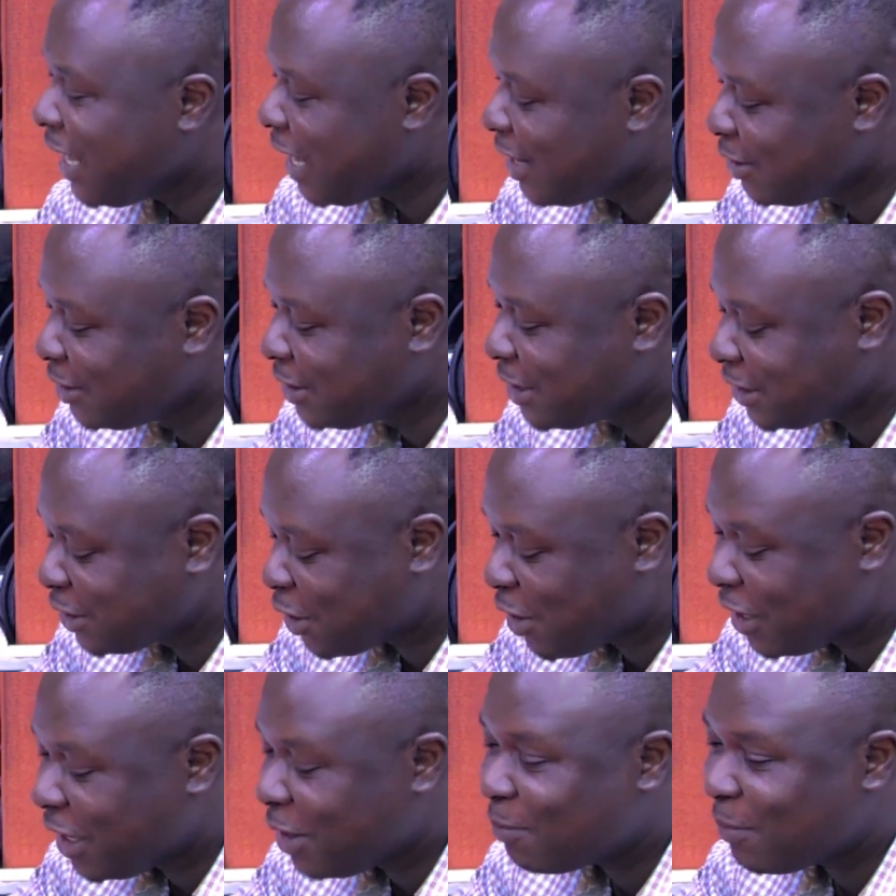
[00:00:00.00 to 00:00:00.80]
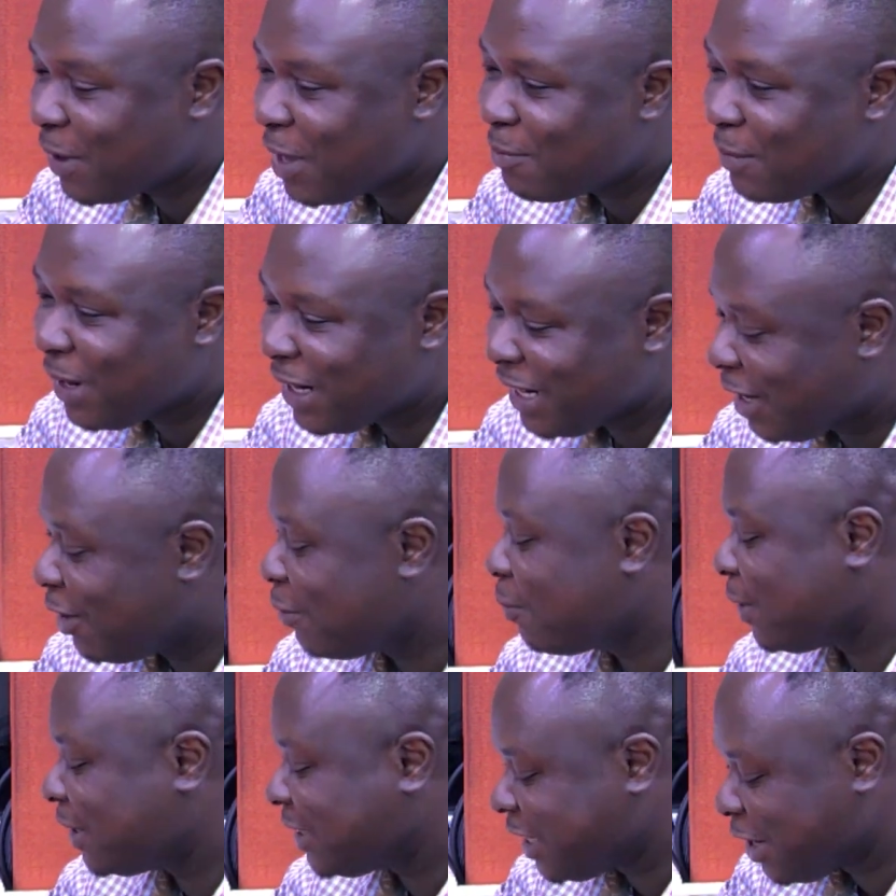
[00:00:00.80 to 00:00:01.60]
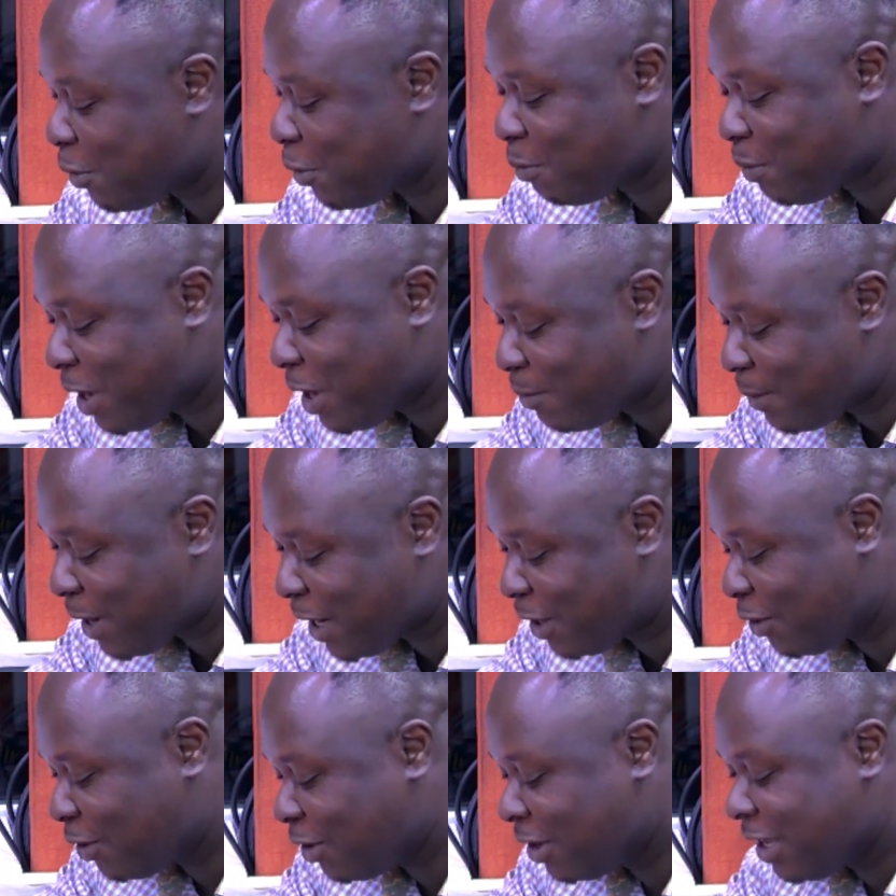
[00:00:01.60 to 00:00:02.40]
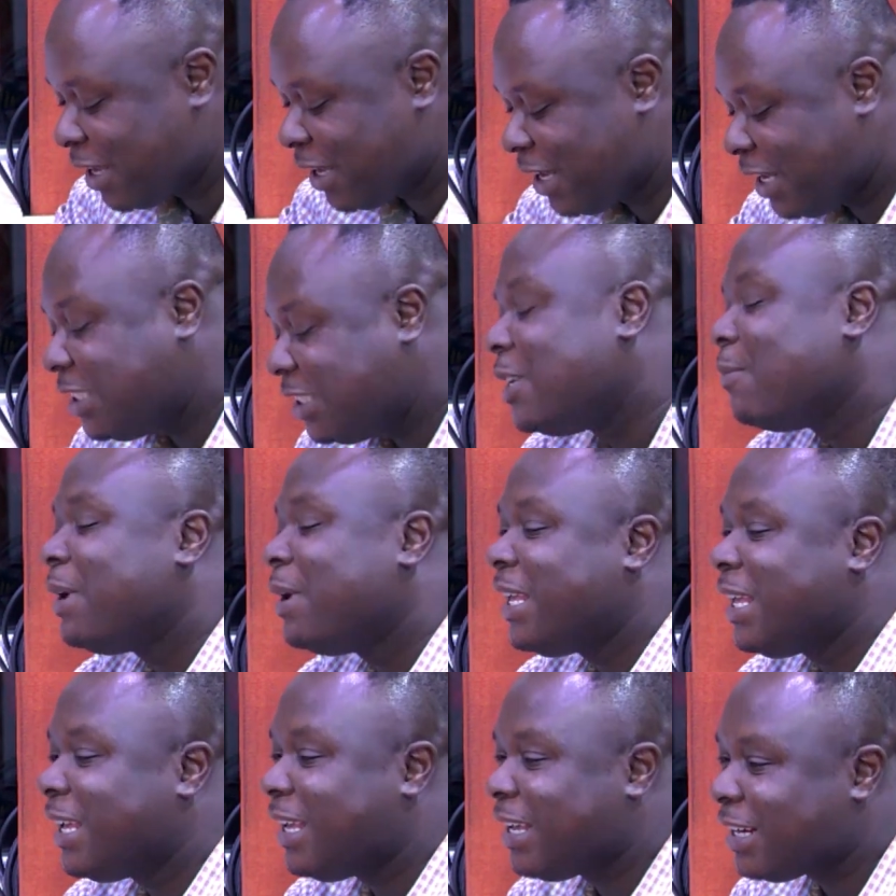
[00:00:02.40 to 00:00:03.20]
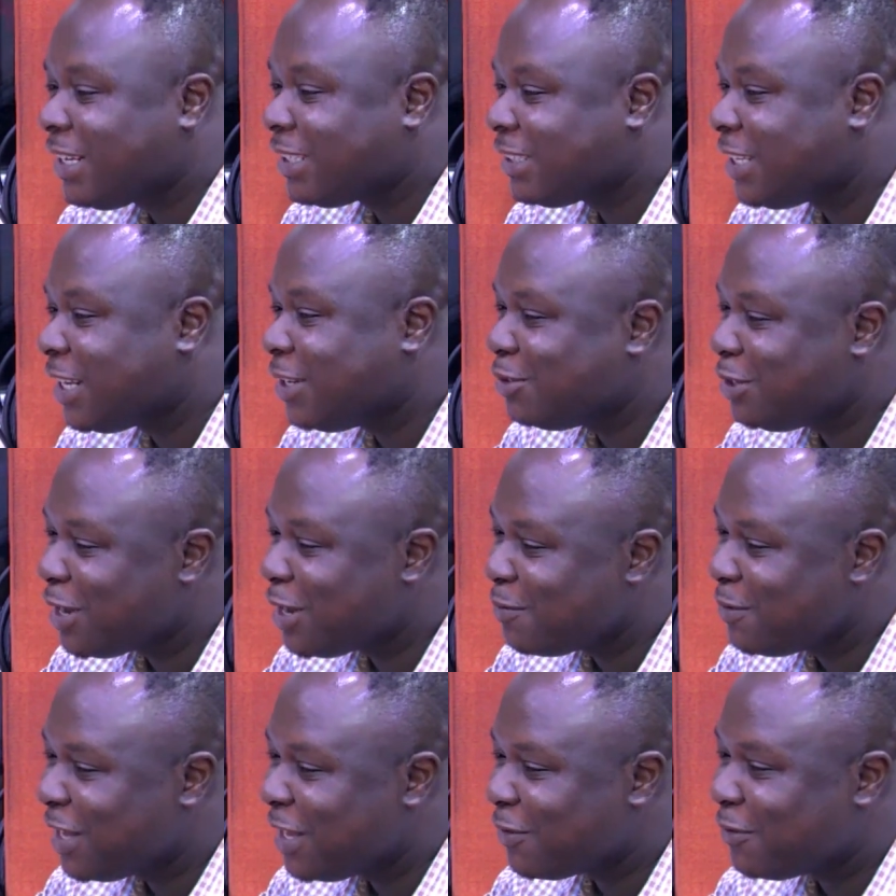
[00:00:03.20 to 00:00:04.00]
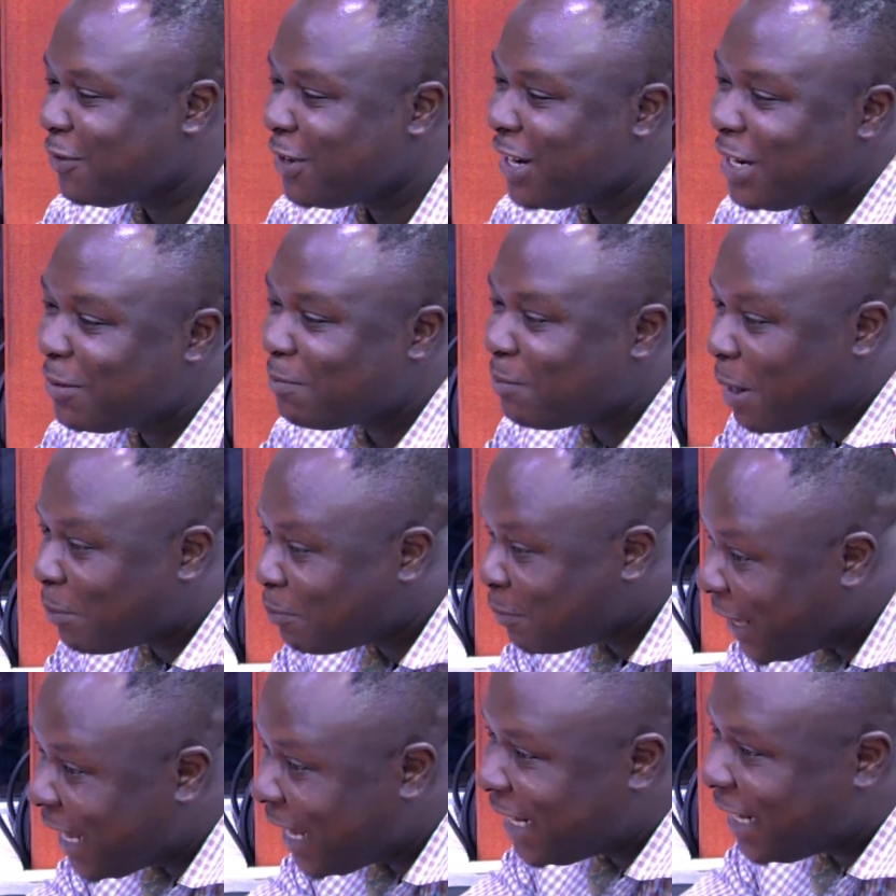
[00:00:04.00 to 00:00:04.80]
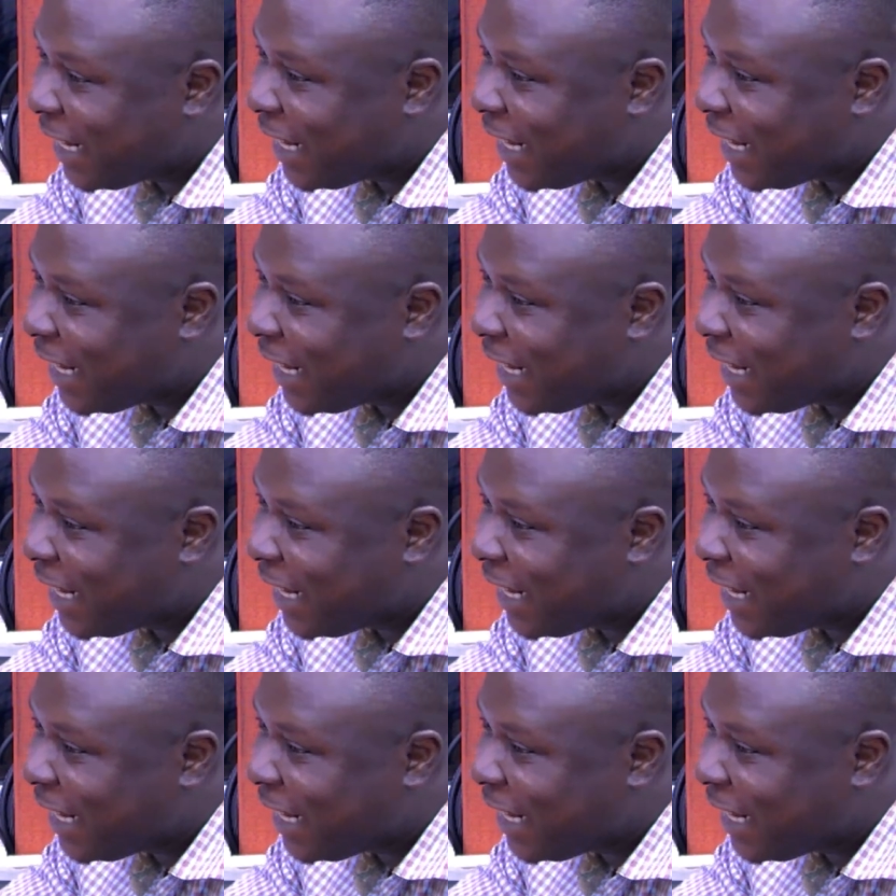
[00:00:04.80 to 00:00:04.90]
and it is all your bearman now, Pesel bearman, no. It may ye say, dear be a friend of Papa.